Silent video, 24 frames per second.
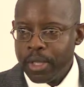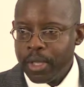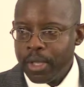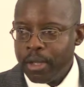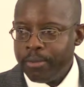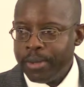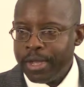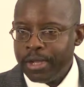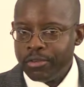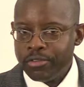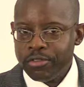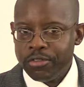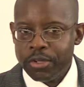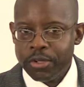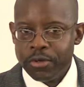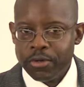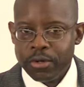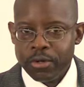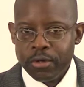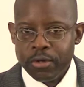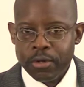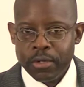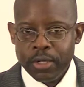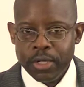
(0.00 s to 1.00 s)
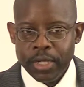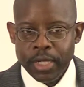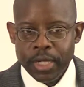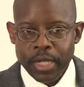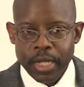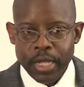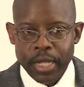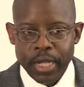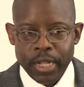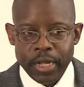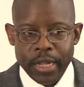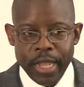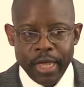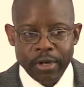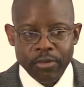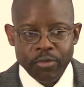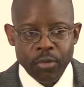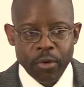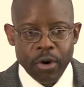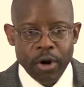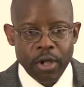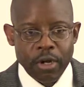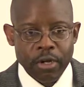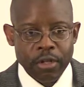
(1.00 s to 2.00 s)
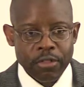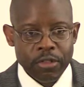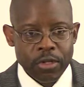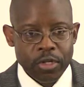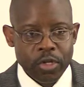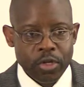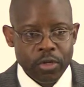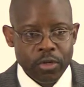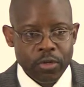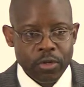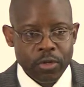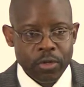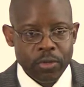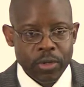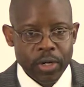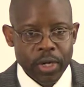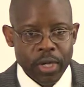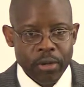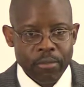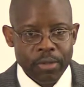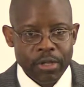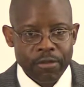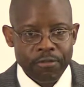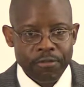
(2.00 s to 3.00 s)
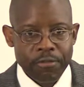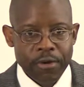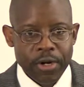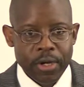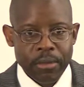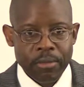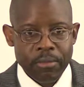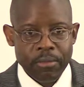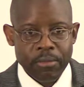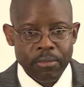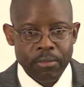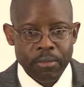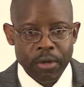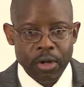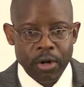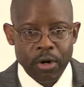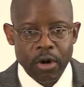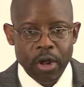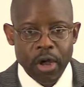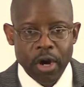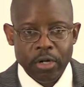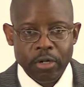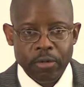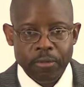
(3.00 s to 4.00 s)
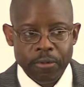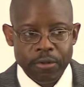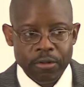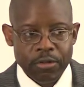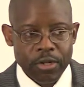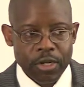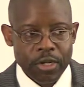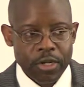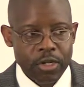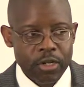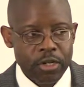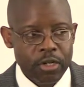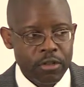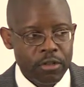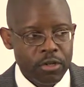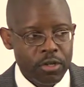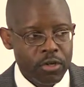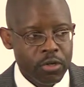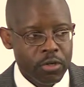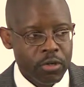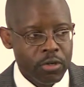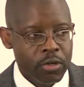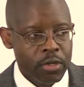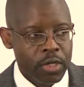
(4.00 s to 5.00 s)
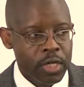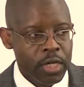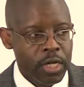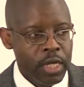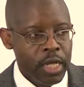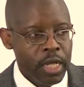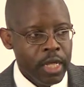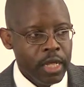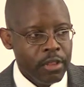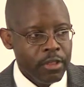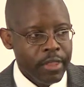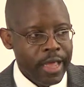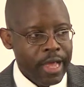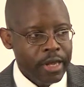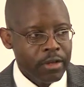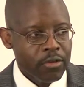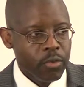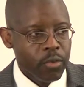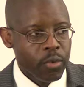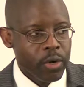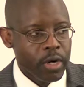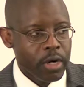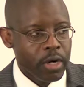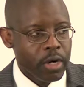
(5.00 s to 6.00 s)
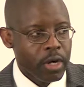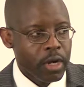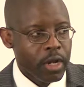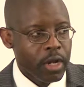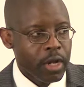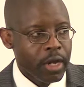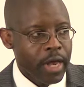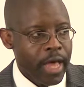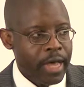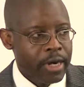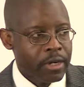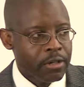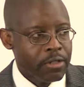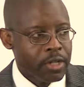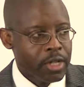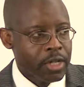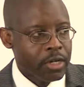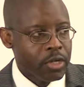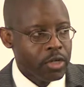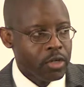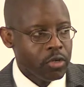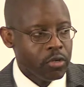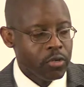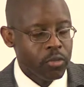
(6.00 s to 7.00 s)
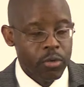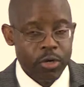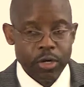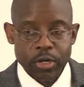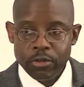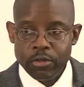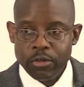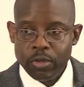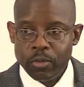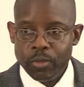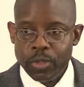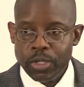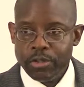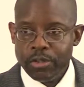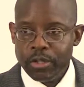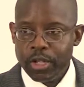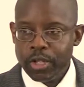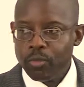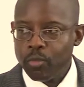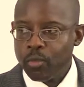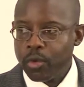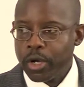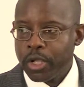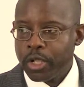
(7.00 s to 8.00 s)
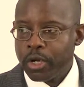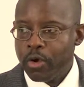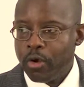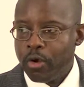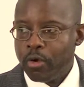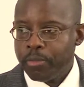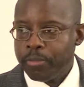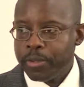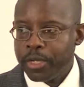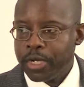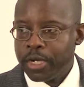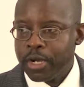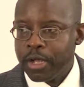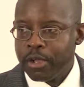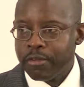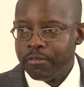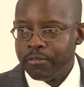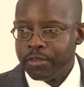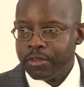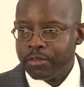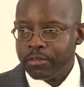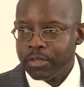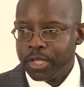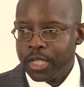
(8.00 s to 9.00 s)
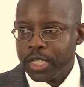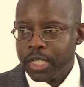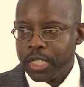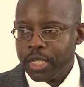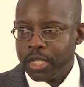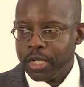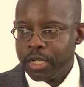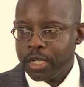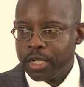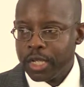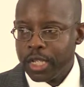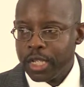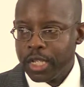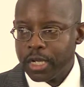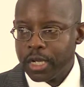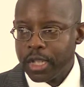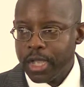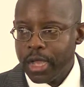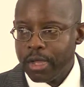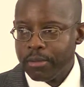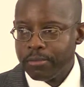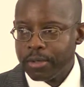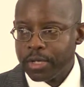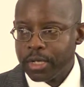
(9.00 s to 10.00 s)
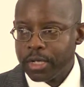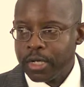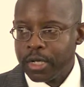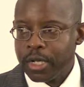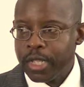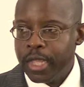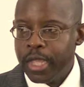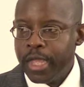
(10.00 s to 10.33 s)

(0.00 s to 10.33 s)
About 0. And that's where all of the children were coming from, a large percentage of the children. That's where a lot of the issues were. And so we said, we're going to open an office in Compton.